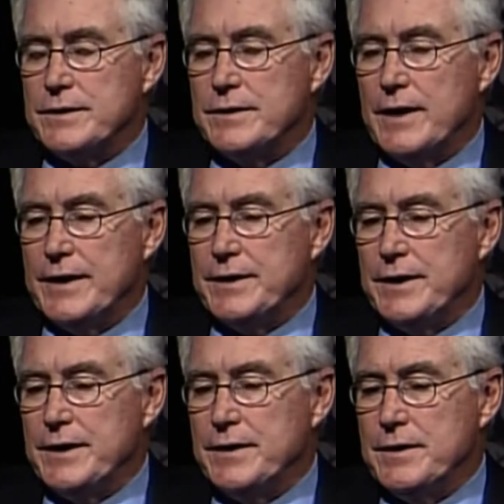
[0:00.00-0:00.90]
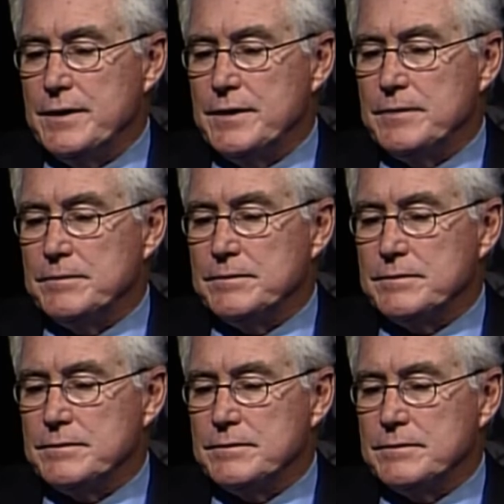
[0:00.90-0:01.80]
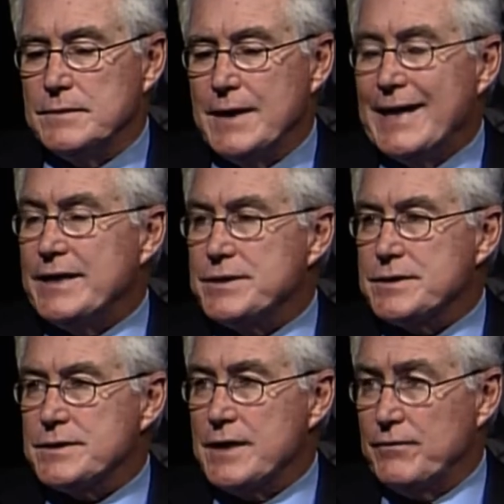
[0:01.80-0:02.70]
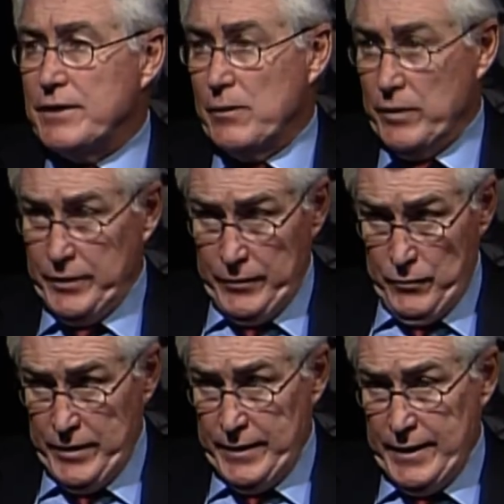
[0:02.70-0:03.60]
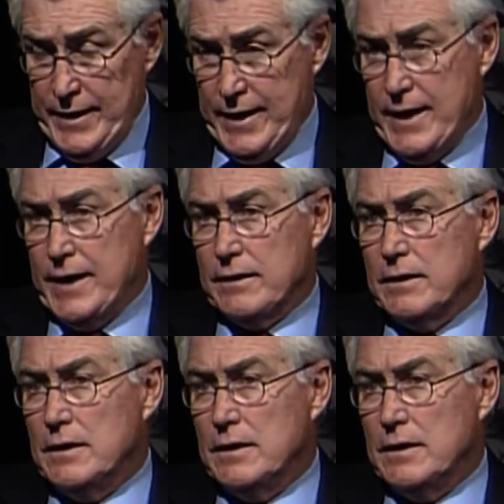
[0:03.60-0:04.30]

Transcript: in 1997 I wasn't going to run in 98,